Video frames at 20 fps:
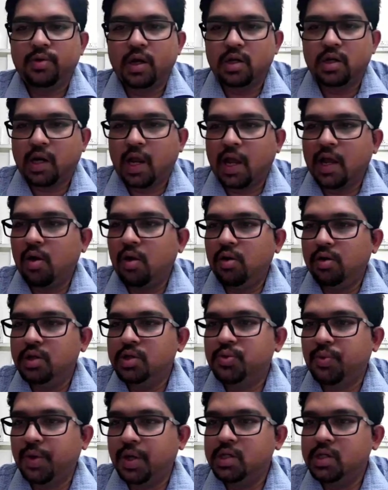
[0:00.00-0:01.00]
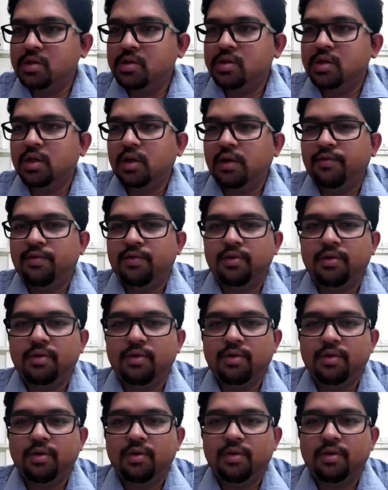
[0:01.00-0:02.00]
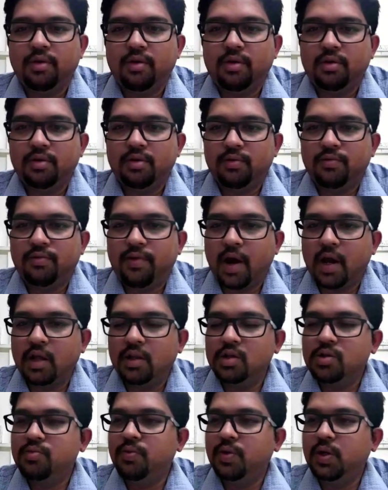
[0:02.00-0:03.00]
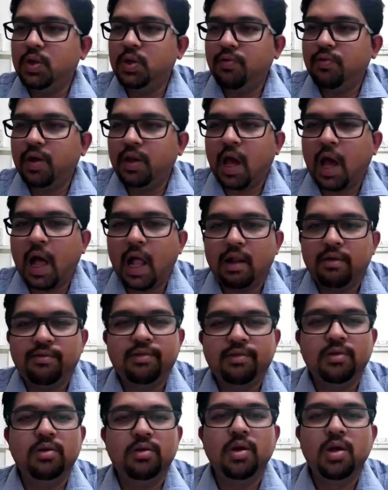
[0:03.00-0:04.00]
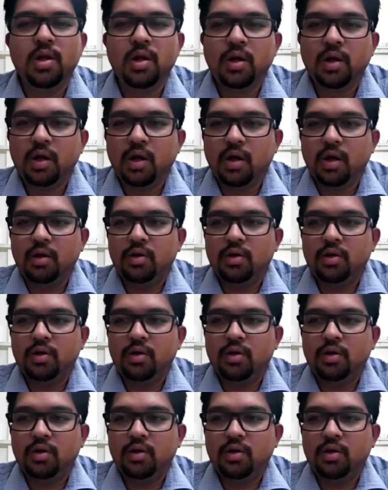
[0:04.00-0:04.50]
So you can try all these ways. If you find this video very helpful,